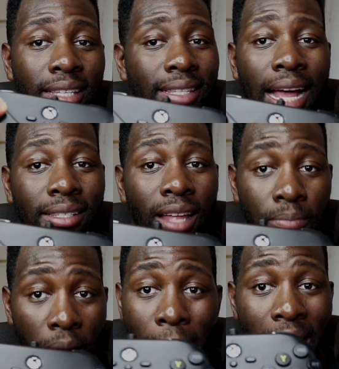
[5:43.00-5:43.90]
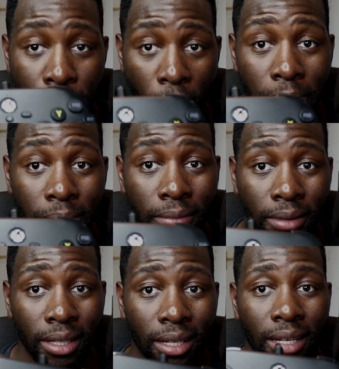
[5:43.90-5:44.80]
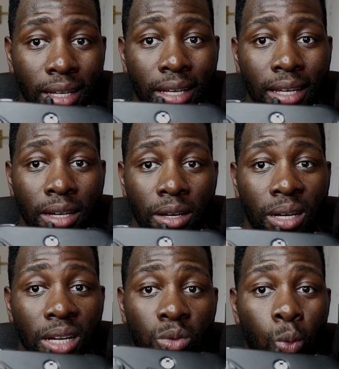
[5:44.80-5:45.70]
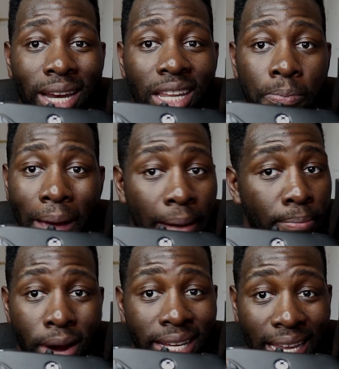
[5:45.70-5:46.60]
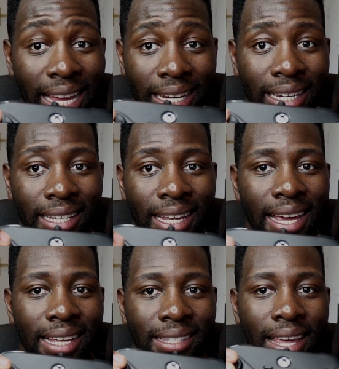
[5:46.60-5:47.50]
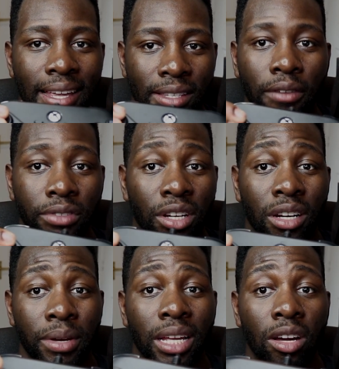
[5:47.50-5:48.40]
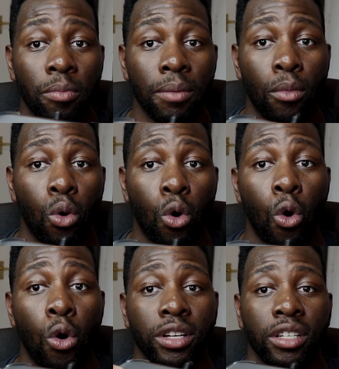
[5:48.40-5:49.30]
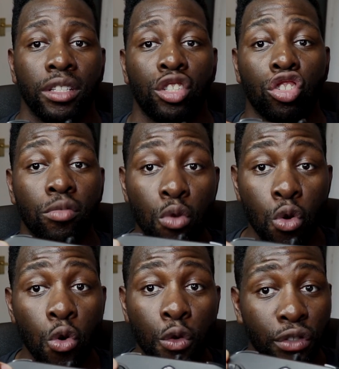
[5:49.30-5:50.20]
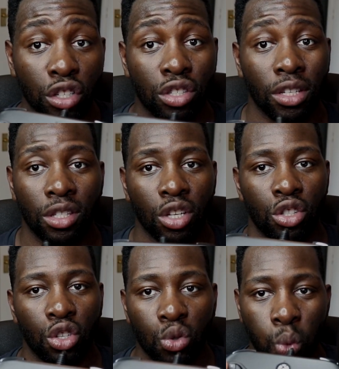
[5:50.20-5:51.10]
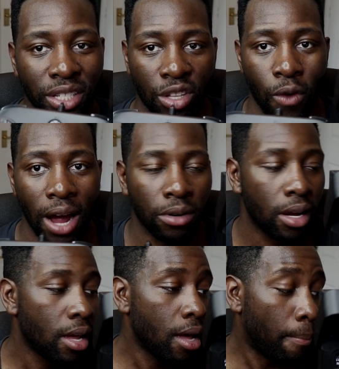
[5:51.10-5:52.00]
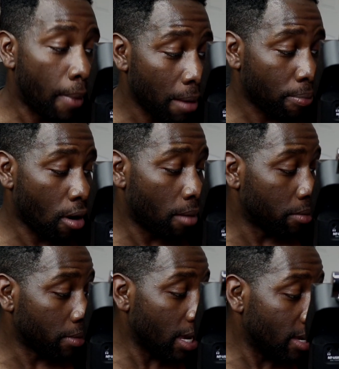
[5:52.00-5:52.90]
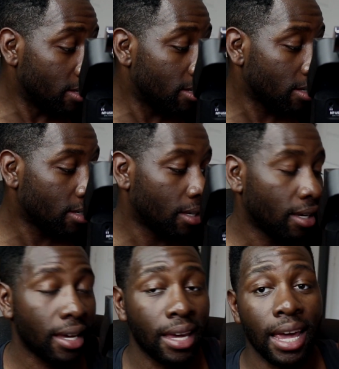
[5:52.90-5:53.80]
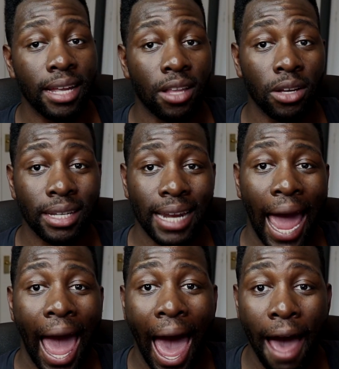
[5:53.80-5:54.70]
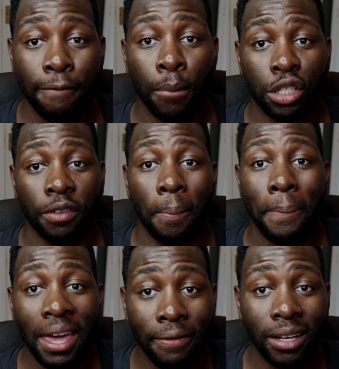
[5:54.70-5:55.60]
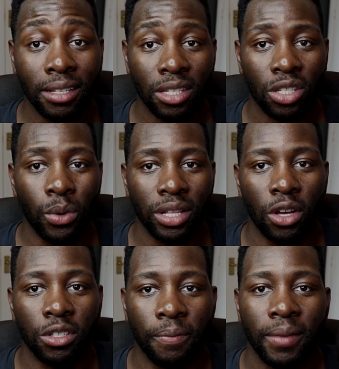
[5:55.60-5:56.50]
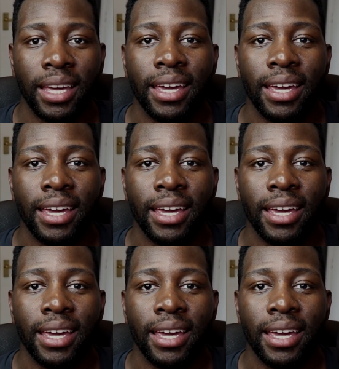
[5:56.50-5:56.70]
That's not my main problem. Because when this pad breaks in, it's obviously going to be a little bit more smooth to twist around. My problem is it doesn't have much of a pivot, so it doesn't